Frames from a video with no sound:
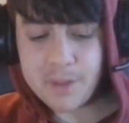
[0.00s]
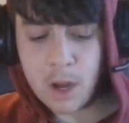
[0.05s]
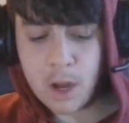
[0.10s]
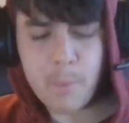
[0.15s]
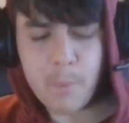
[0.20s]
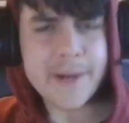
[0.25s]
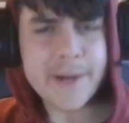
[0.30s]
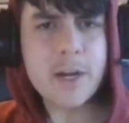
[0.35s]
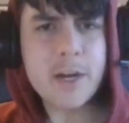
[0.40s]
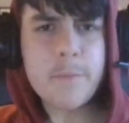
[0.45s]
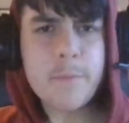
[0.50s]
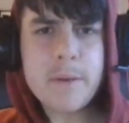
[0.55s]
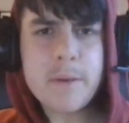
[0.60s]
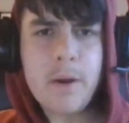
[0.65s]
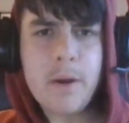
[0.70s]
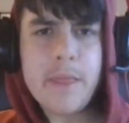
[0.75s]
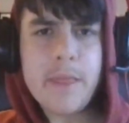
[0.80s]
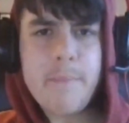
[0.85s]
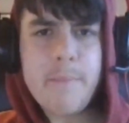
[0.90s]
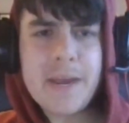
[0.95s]
I reckon it'll be
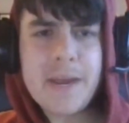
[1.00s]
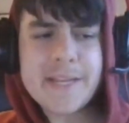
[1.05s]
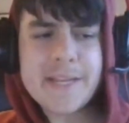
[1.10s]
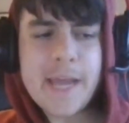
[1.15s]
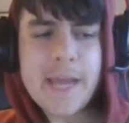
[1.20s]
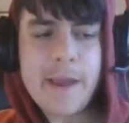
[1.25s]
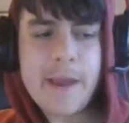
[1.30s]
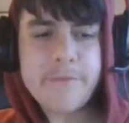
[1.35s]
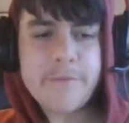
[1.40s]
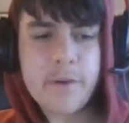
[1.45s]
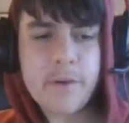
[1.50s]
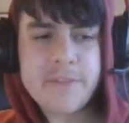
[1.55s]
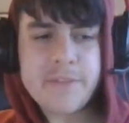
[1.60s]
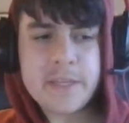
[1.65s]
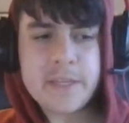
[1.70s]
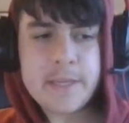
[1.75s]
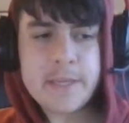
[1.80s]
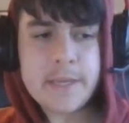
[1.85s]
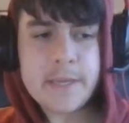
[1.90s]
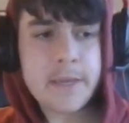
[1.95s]
one of the better games of the
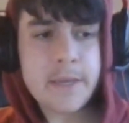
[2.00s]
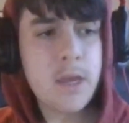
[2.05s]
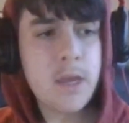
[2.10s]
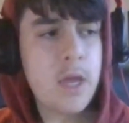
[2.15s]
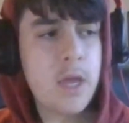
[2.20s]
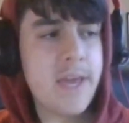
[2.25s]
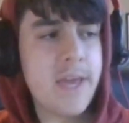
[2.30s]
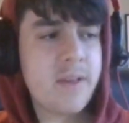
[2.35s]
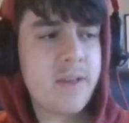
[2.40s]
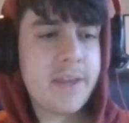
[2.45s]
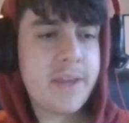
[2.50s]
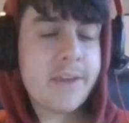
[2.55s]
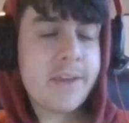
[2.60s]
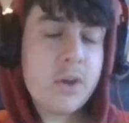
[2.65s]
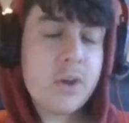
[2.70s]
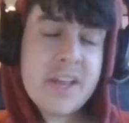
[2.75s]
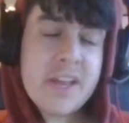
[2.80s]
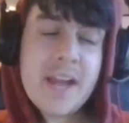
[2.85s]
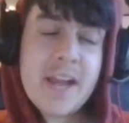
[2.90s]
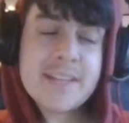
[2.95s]
year it,
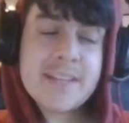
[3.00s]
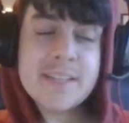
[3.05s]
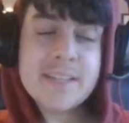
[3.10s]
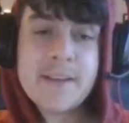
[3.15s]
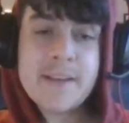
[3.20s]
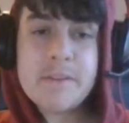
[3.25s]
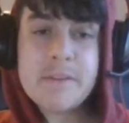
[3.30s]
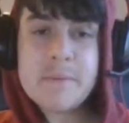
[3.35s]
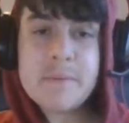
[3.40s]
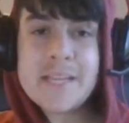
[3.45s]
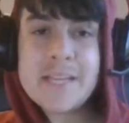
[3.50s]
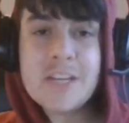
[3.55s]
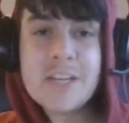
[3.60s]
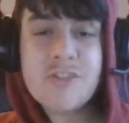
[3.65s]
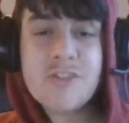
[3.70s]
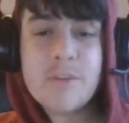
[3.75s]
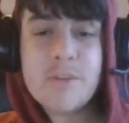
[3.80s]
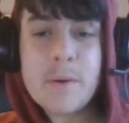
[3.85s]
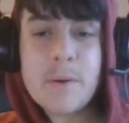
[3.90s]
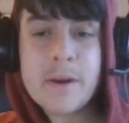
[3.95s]
it, does have the
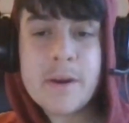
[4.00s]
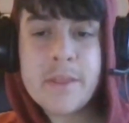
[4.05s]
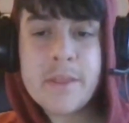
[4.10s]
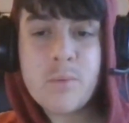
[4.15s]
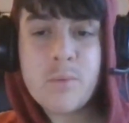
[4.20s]
potential to be one of the